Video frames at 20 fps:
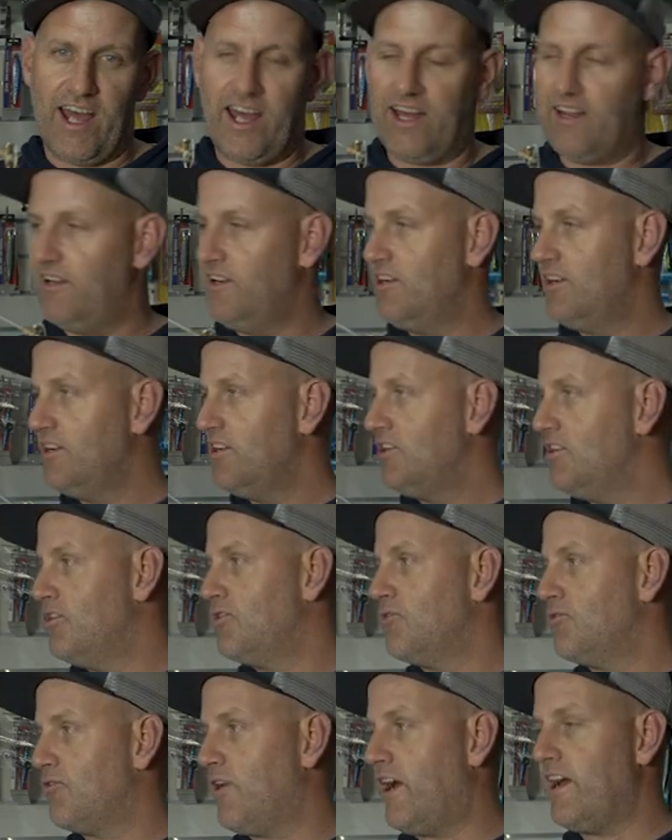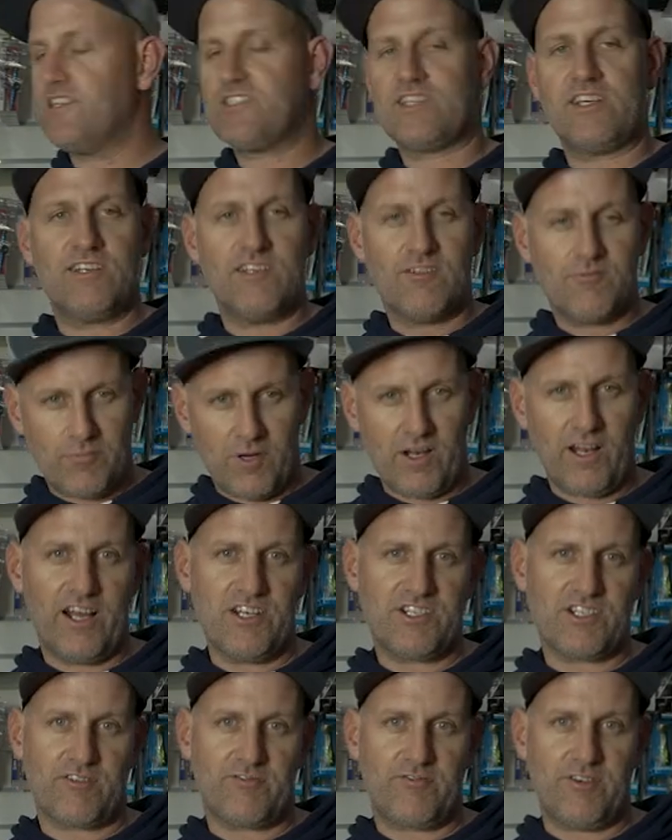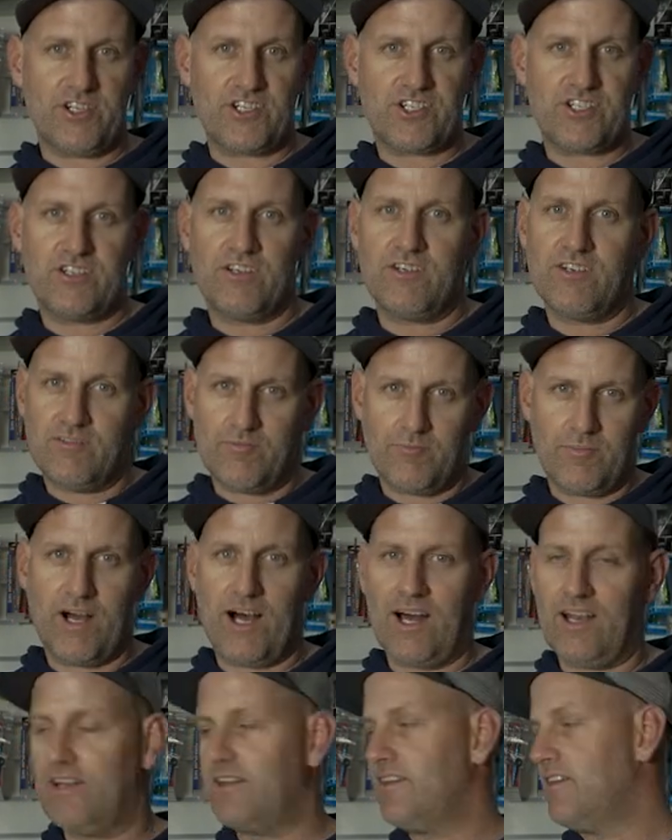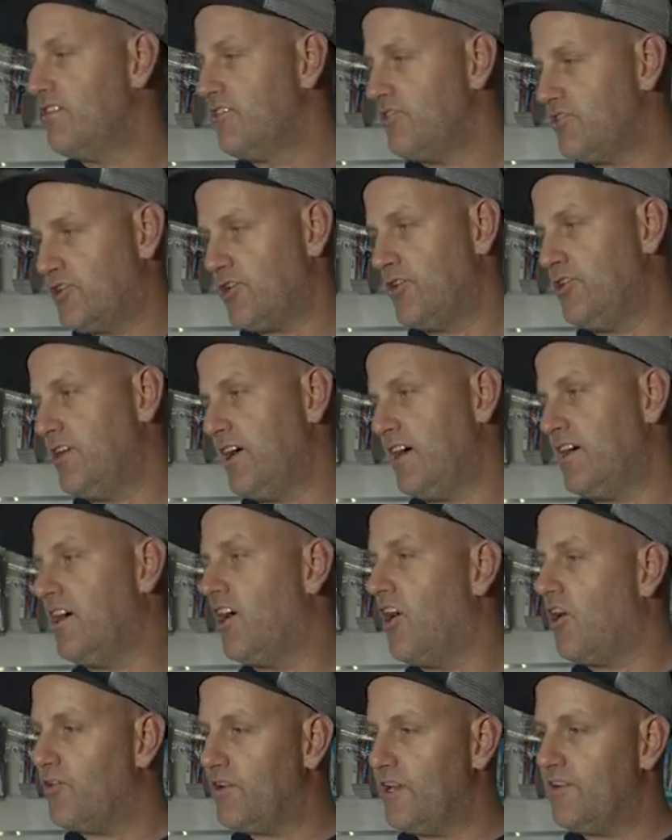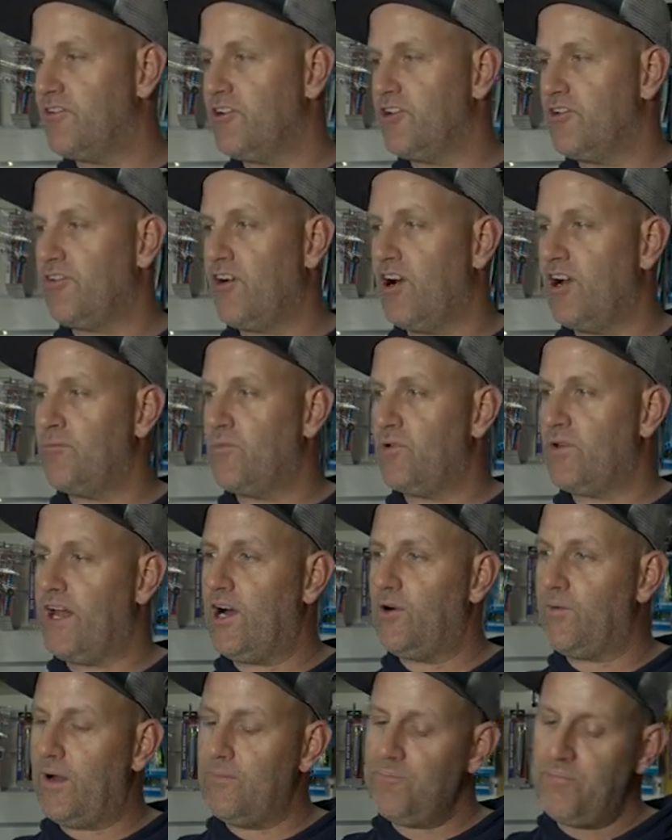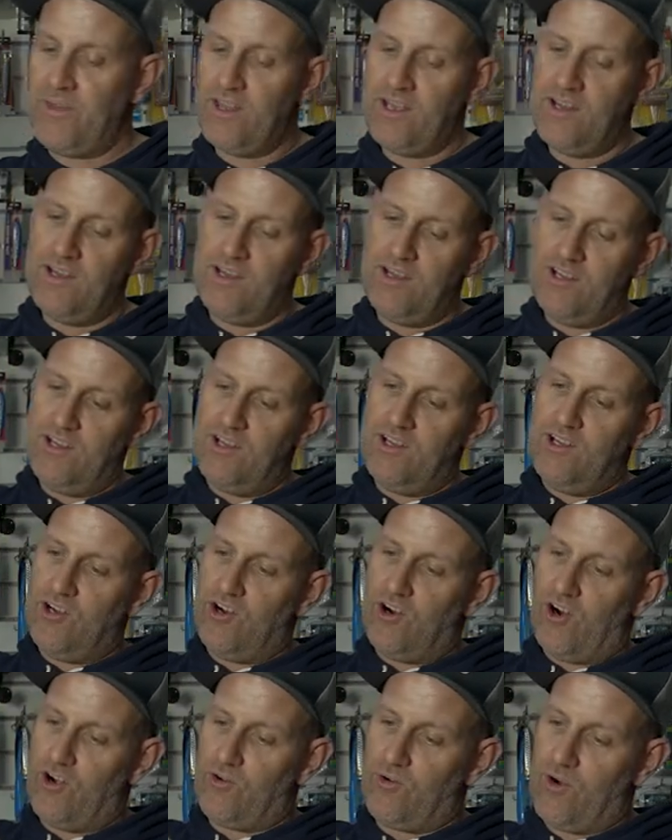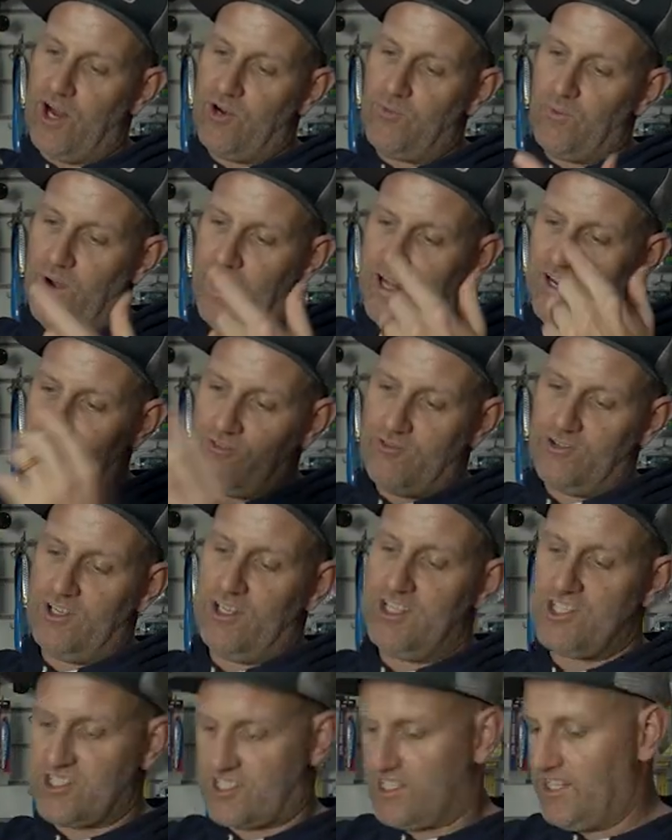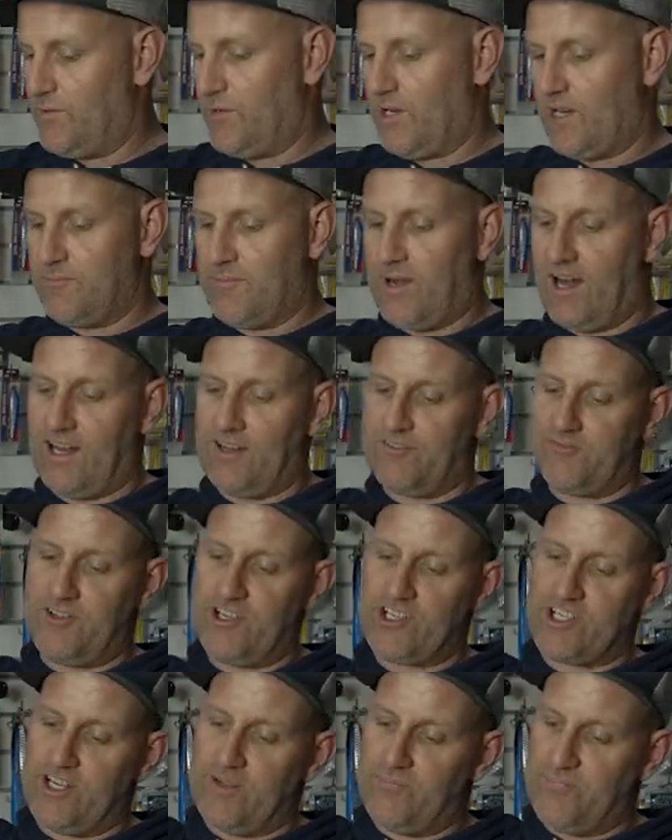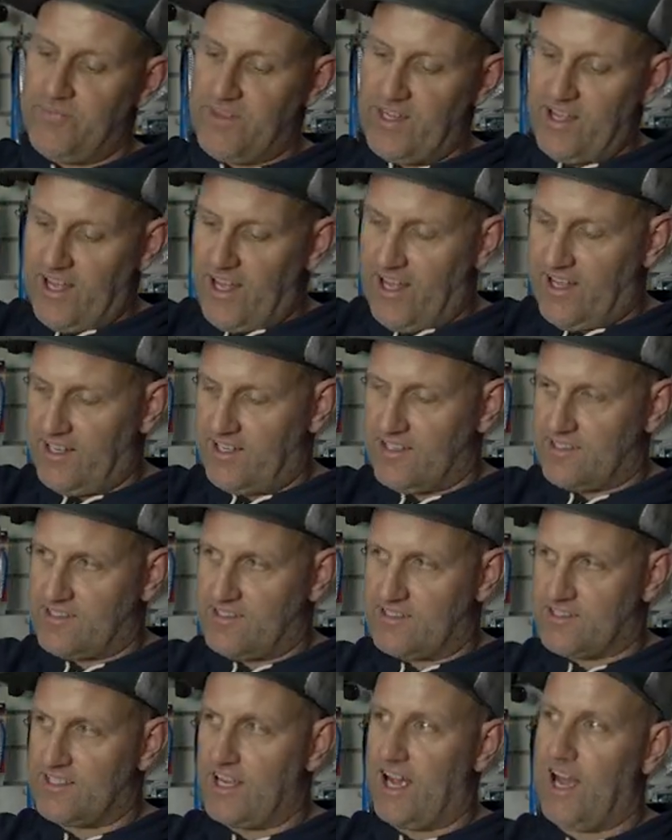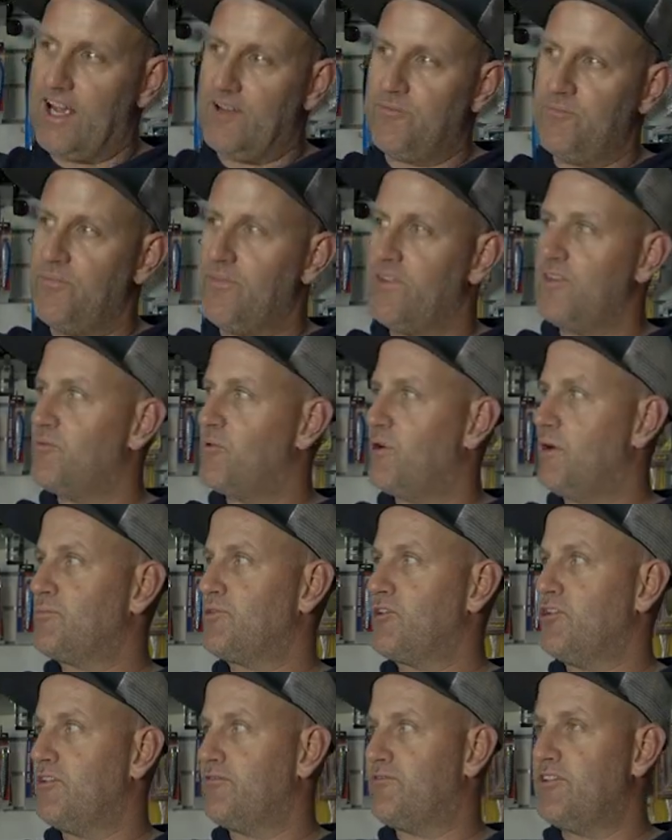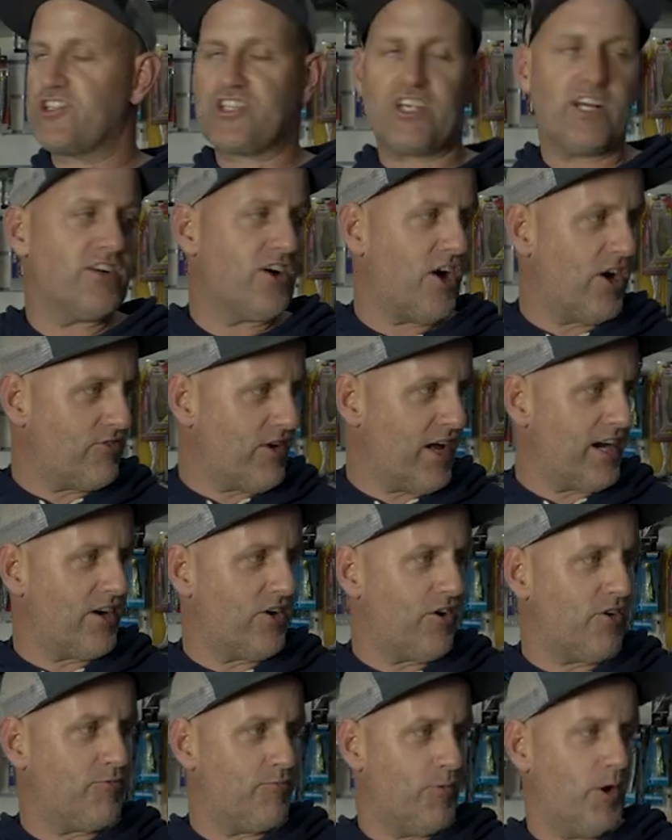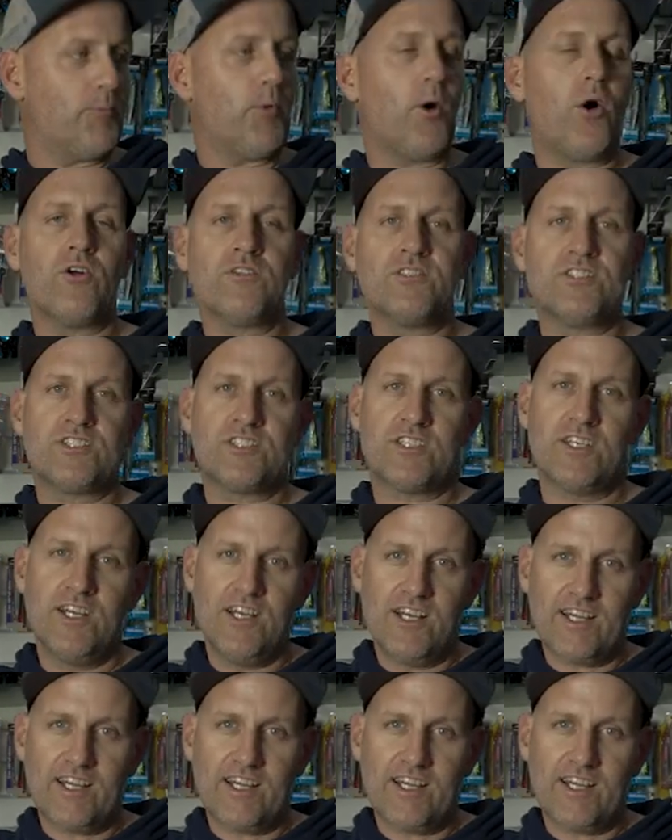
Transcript: at raising pelagic fish, marlin, tuna. I'll never leave home without one. I run one religiously when I'm marlin fishing, and it's the same when I'm tuna fishing. I run it off my Bonds